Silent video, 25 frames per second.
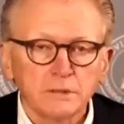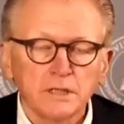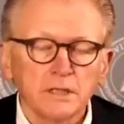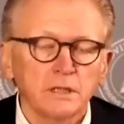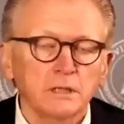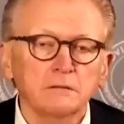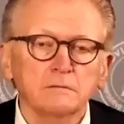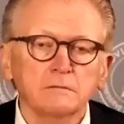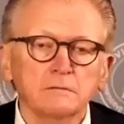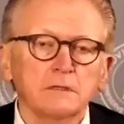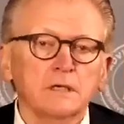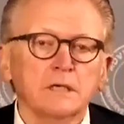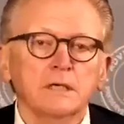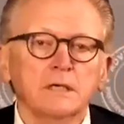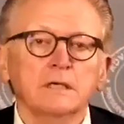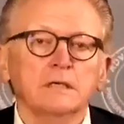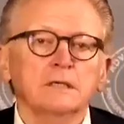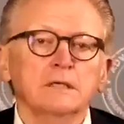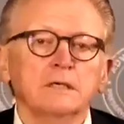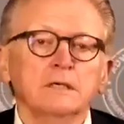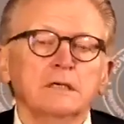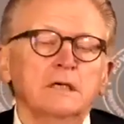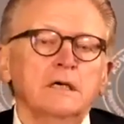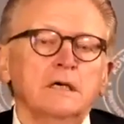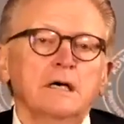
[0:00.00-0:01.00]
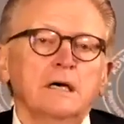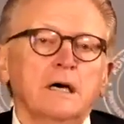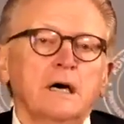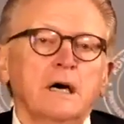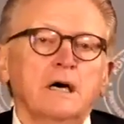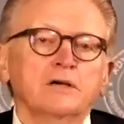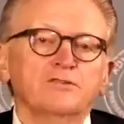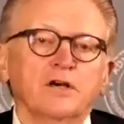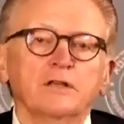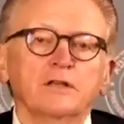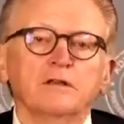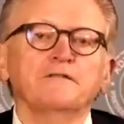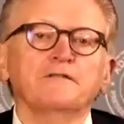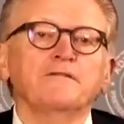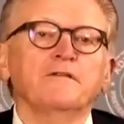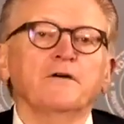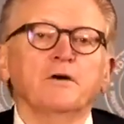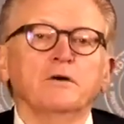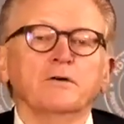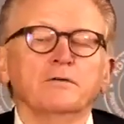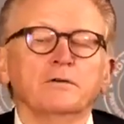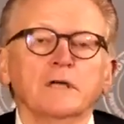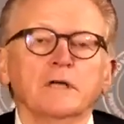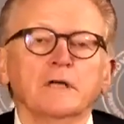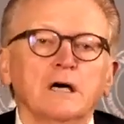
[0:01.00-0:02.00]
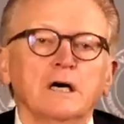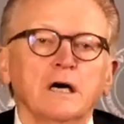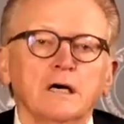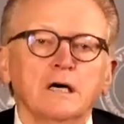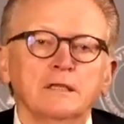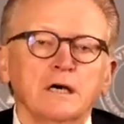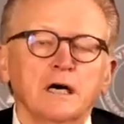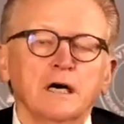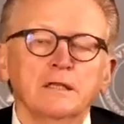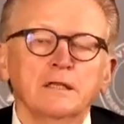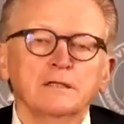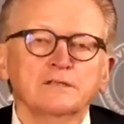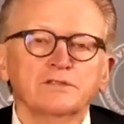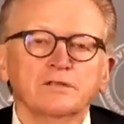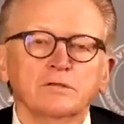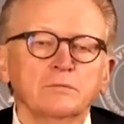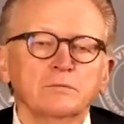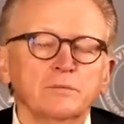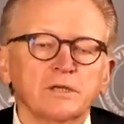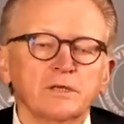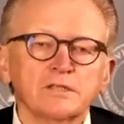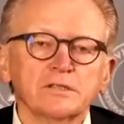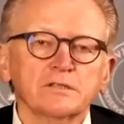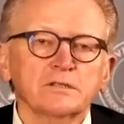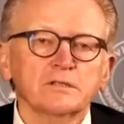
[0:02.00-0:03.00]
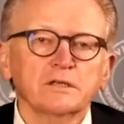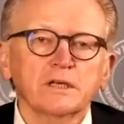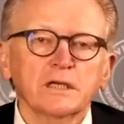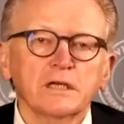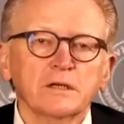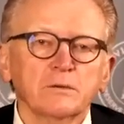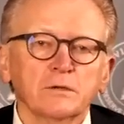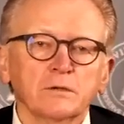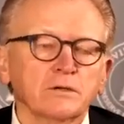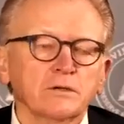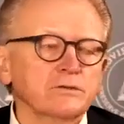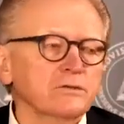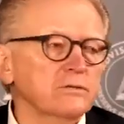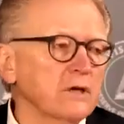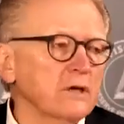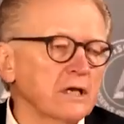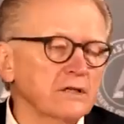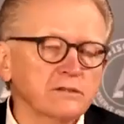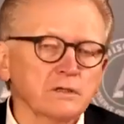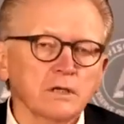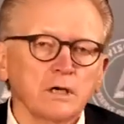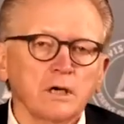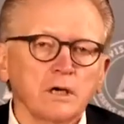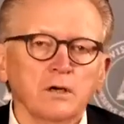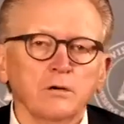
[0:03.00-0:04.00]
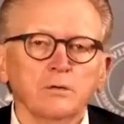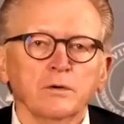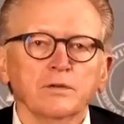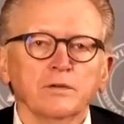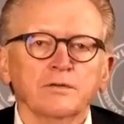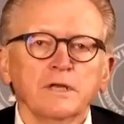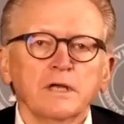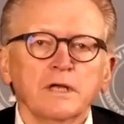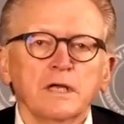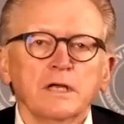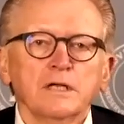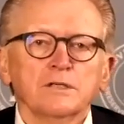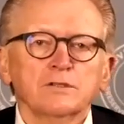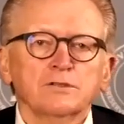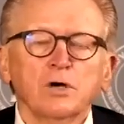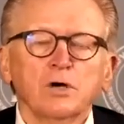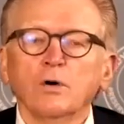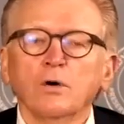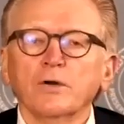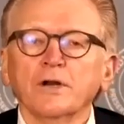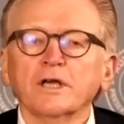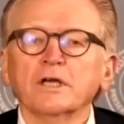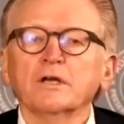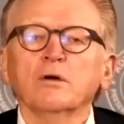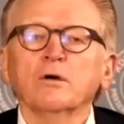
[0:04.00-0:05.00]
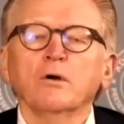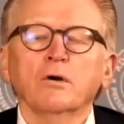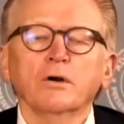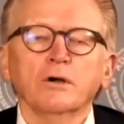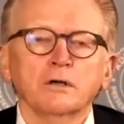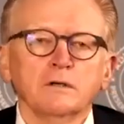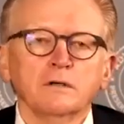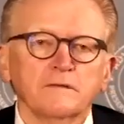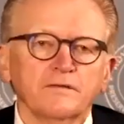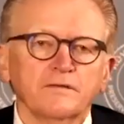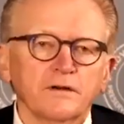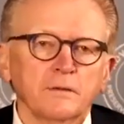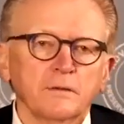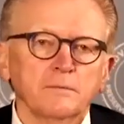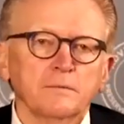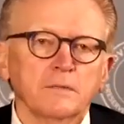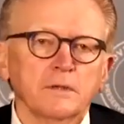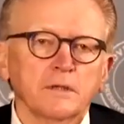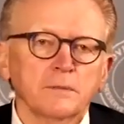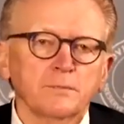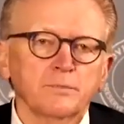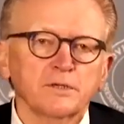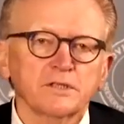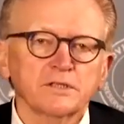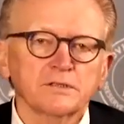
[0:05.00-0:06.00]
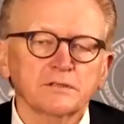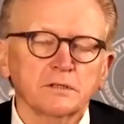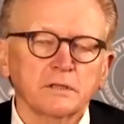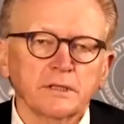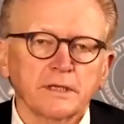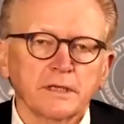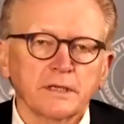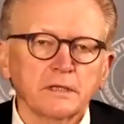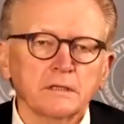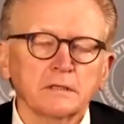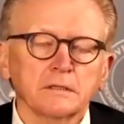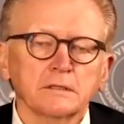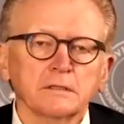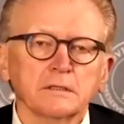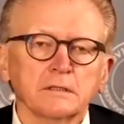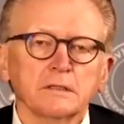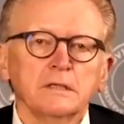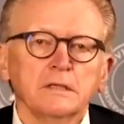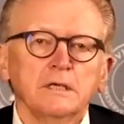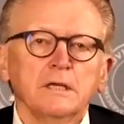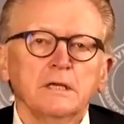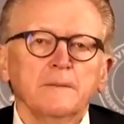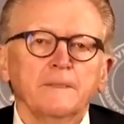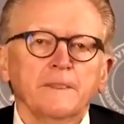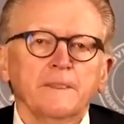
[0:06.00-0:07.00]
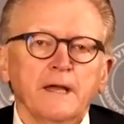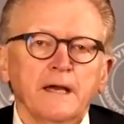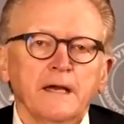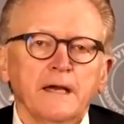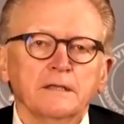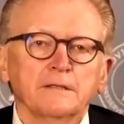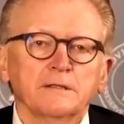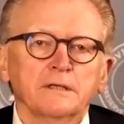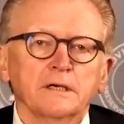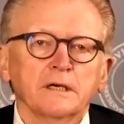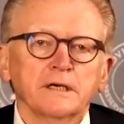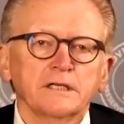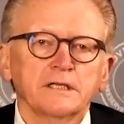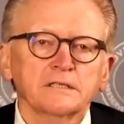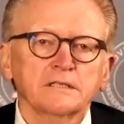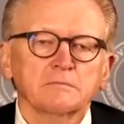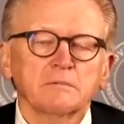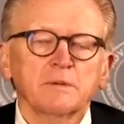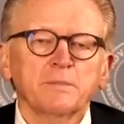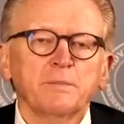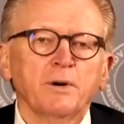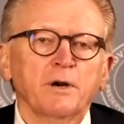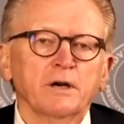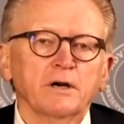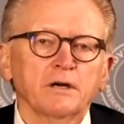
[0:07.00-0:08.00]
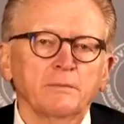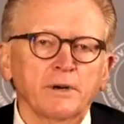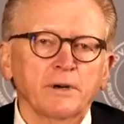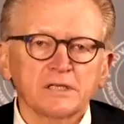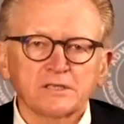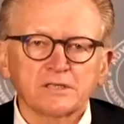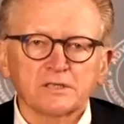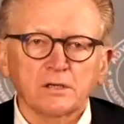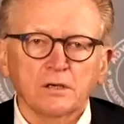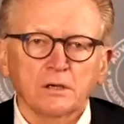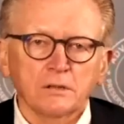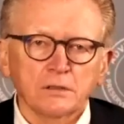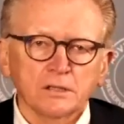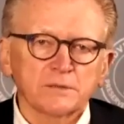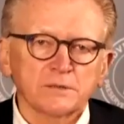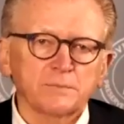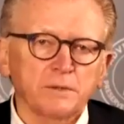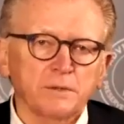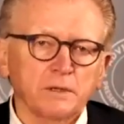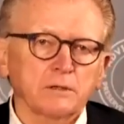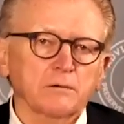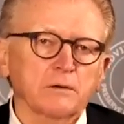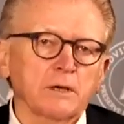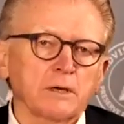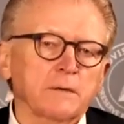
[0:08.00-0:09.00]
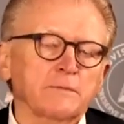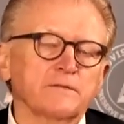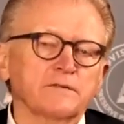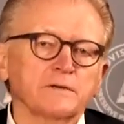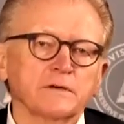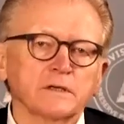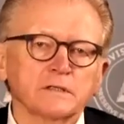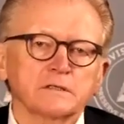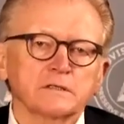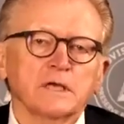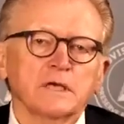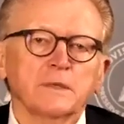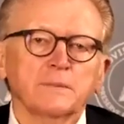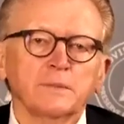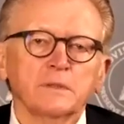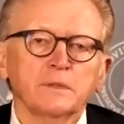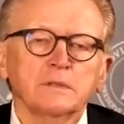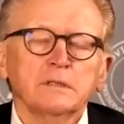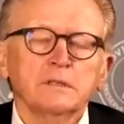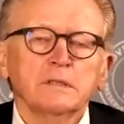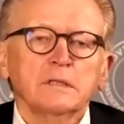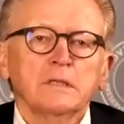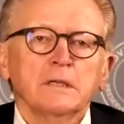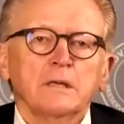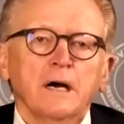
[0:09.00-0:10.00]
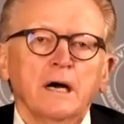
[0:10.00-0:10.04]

I was on the phone on Zoom yesterday or 2 days ago with Tony Gordon from Bristol, England, and he's going to be part of my Solus program, for example.